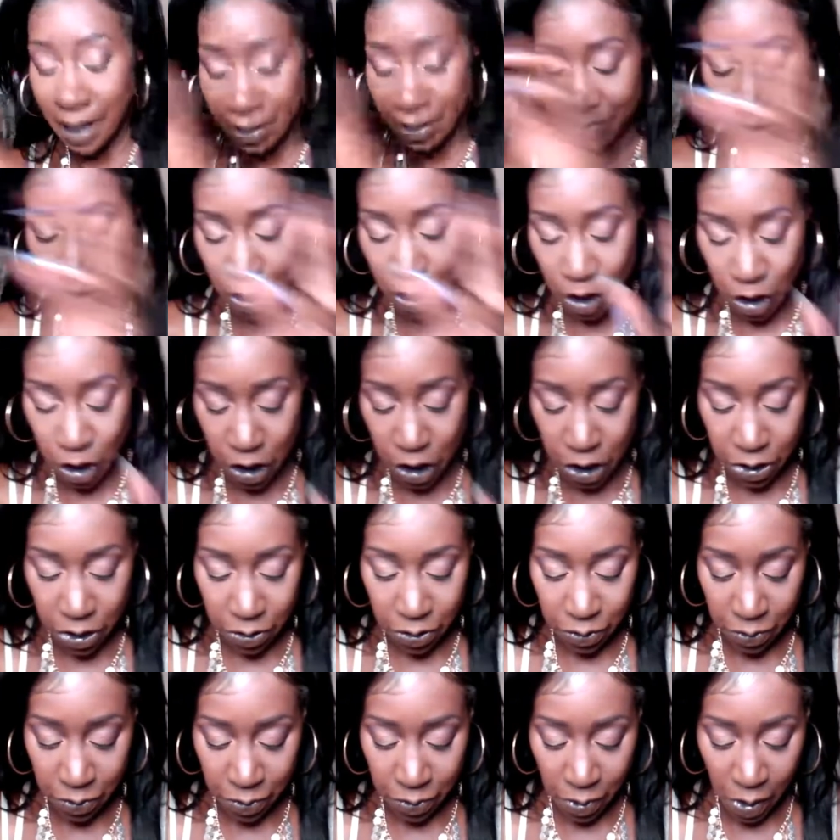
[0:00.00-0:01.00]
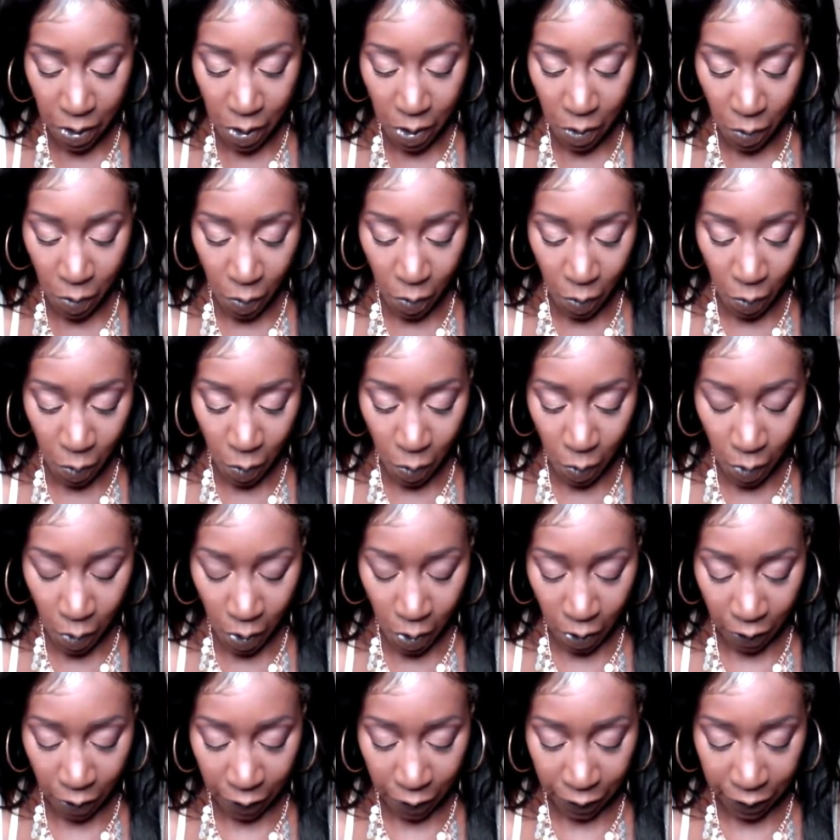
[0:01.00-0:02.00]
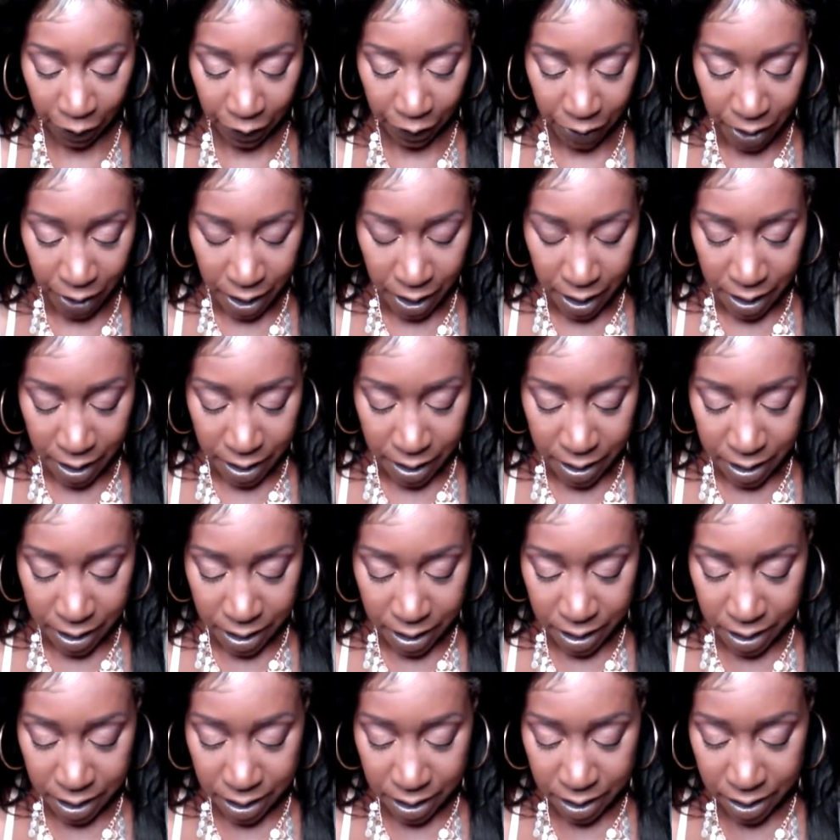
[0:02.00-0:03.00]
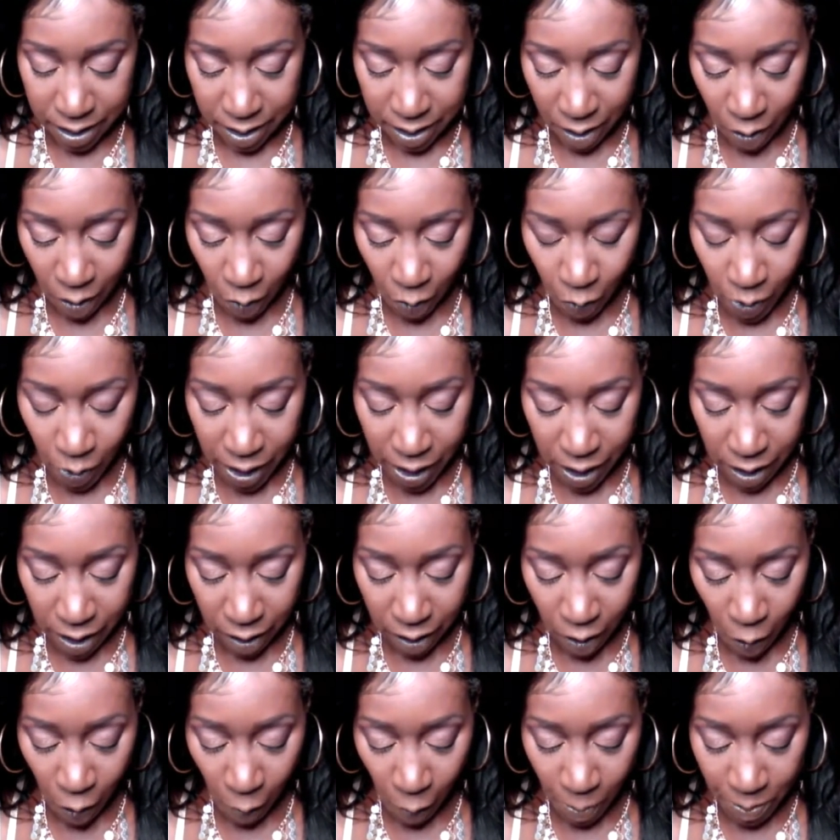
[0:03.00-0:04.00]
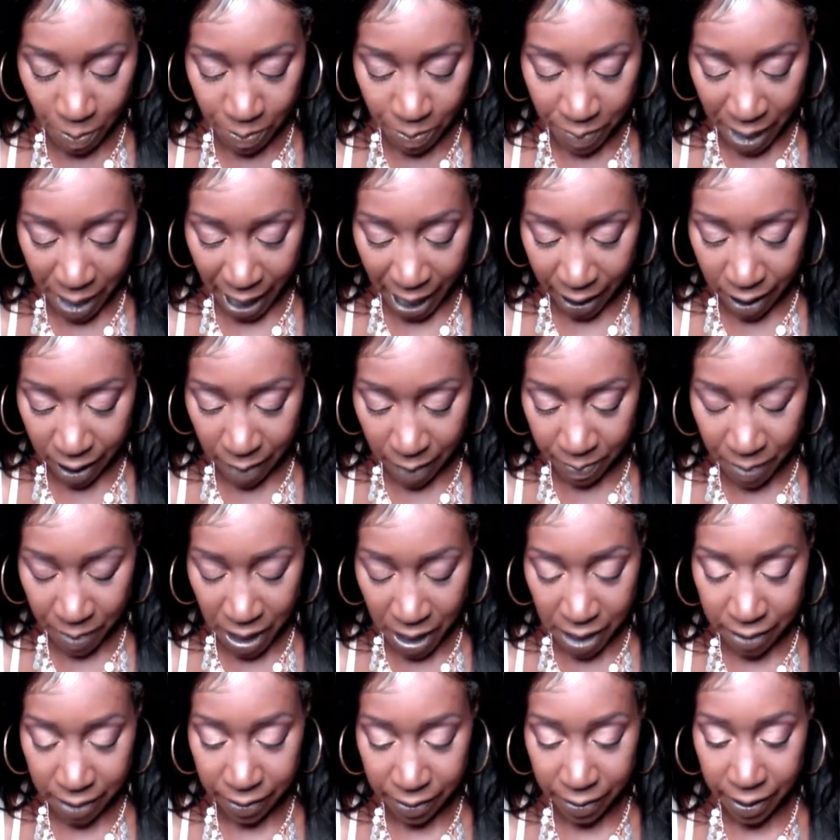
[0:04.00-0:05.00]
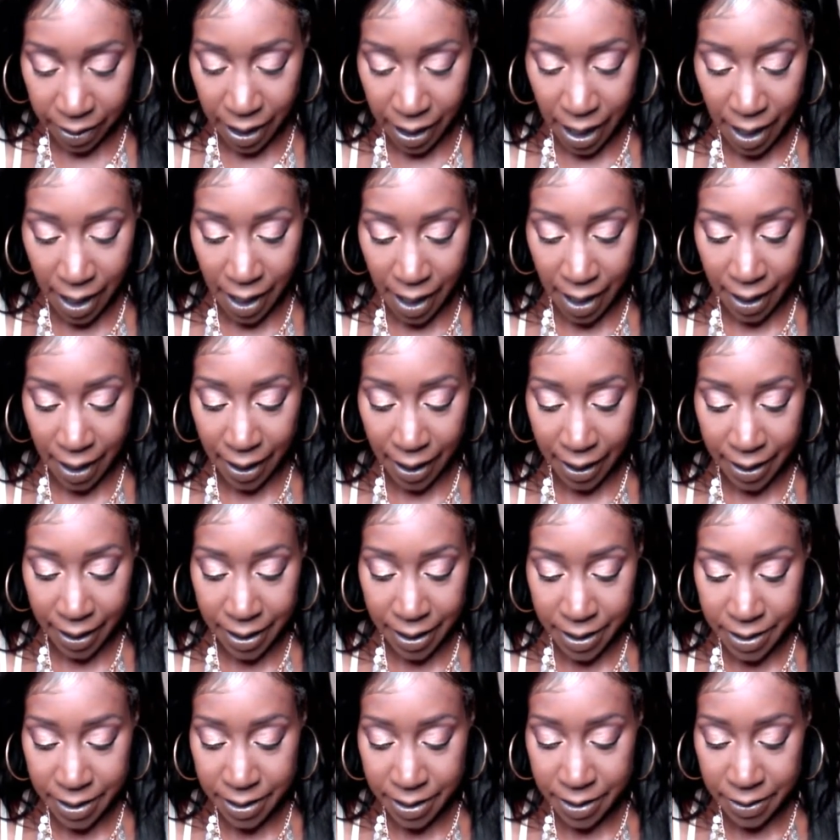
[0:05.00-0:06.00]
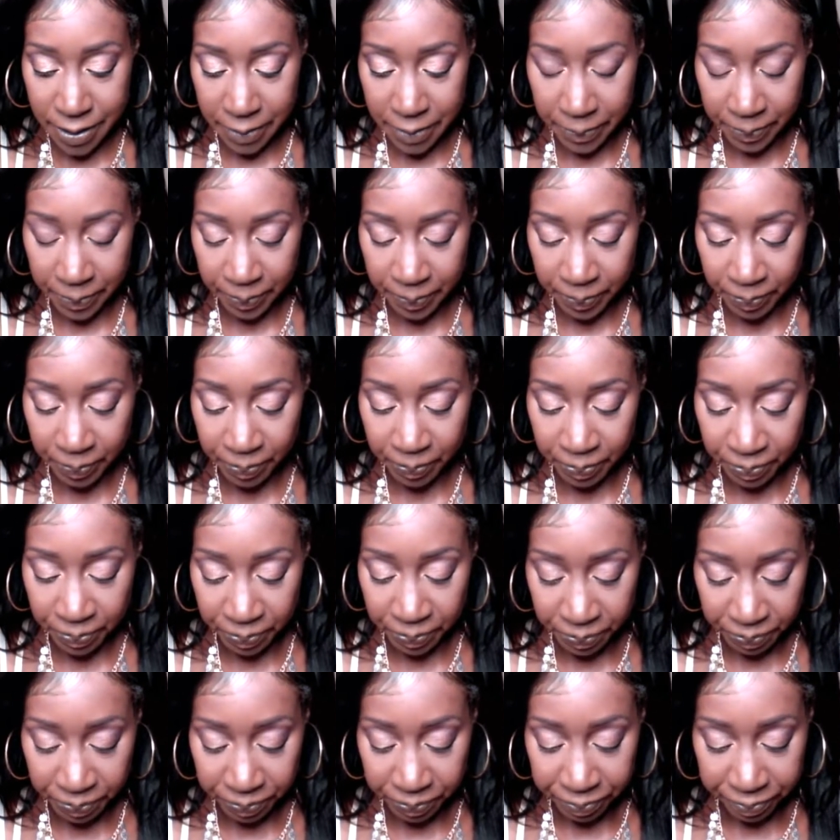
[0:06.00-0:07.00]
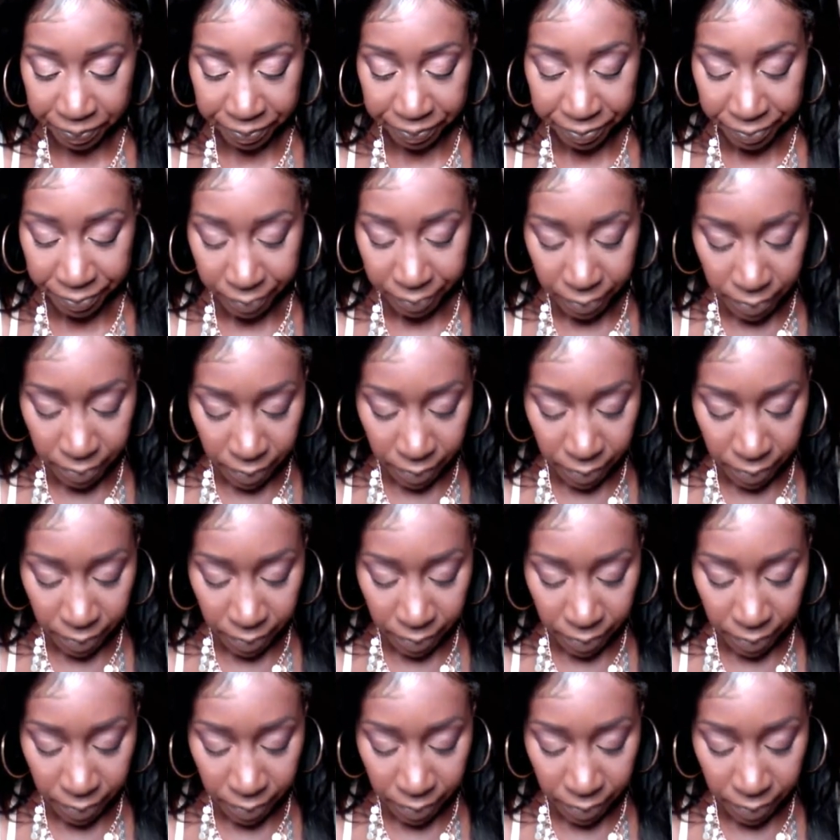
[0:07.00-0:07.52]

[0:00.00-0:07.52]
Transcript: my eyes sometimes do water. So we're going to go back up under the eyes